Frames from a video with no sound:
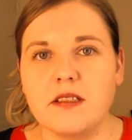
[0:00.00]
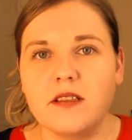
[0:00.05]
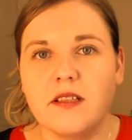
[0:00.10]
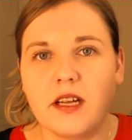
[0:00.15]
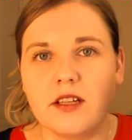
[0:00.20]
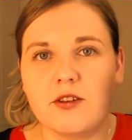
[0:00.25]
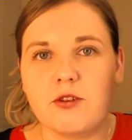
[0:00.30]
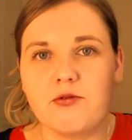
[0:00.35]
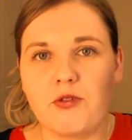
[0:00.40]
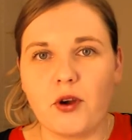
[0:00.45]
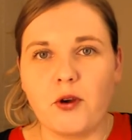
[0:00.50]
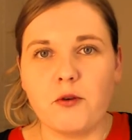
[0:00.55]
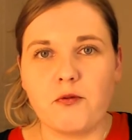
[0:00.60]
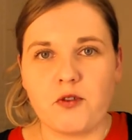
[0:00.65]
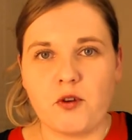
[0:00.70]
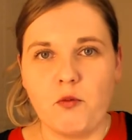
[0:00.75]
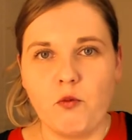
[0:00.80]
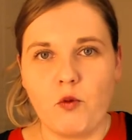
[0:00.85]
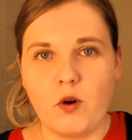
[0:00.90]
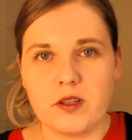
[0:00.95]
that grow
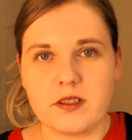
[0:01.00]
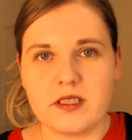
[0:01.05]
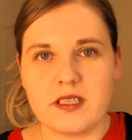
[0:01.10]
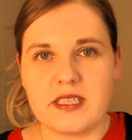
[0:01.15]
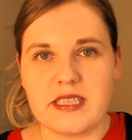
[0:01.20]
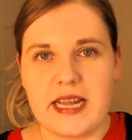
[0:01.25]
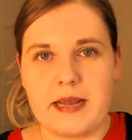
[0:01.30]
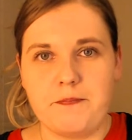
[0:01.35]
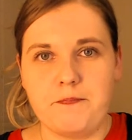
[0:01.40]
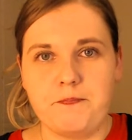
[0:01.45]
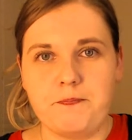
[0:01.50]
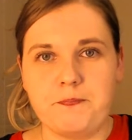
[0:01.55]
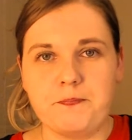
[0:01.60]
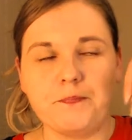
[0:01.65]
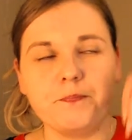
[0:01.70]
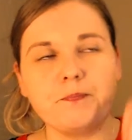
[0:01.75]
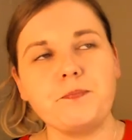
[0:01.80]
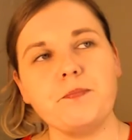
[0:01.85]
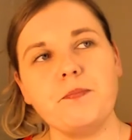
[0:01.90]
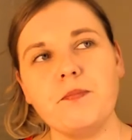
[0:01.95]
from one stem,
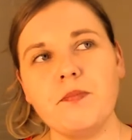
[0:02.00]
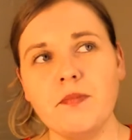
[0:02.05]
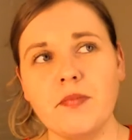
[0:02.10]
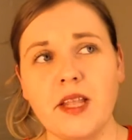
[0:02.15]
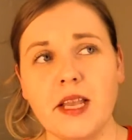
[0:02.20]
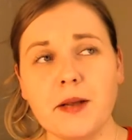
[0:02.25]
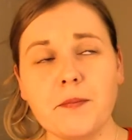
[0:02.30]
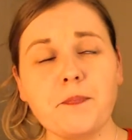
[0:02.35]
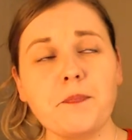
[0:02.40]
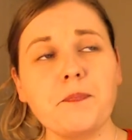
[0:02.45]
yeah?